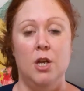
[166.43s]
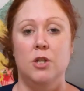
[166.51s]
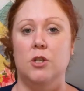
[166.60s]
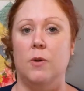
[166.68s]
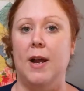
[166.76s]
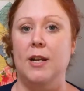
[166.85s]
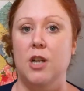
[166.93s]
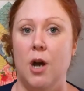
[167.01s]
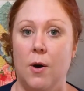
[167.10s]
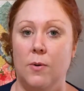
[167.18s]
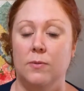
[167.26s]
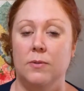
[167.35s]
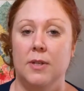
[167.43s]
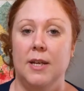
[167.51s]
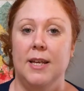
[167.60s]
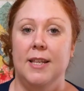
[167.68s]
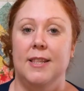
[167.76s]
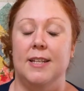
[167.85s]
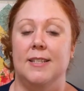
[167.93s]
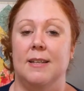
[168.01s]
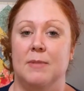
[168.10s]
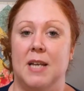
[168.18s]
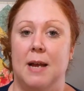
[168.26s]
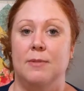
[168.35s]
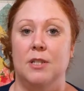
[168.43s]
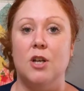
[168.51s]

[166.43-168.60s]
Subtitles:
So I know that sometimes